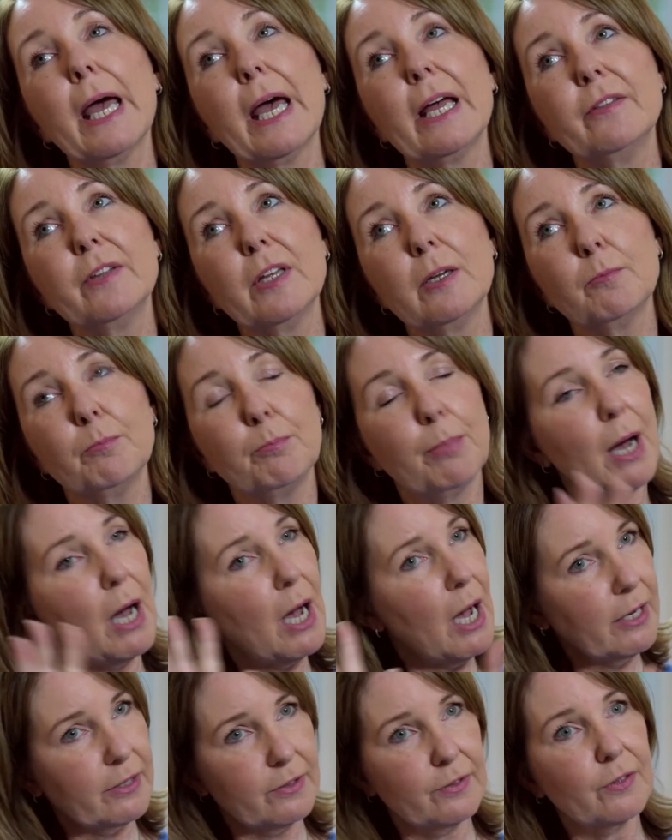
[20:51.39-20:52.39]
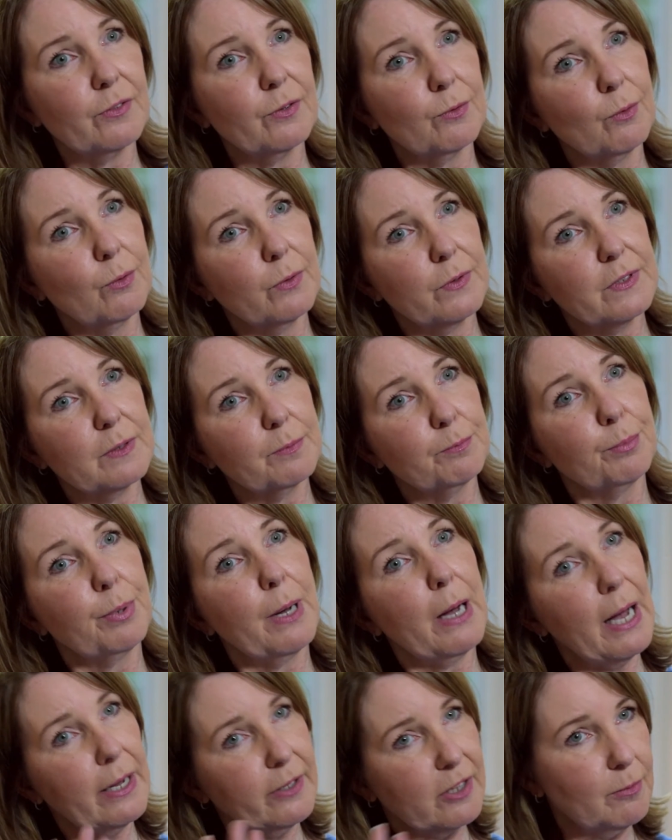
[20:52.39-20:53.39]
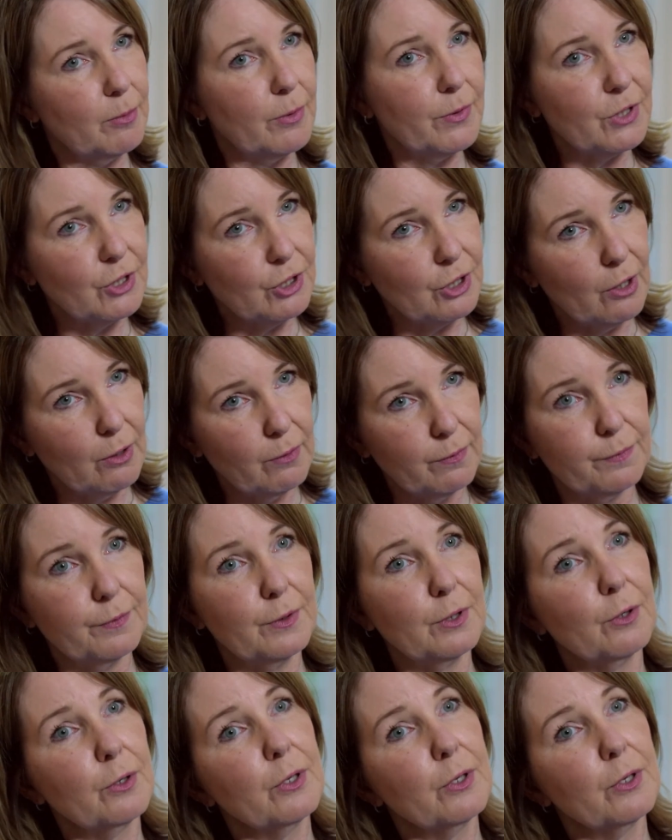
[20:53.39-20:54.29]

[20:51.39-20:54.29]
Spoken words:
and then park the thoughts, park them on the shelf,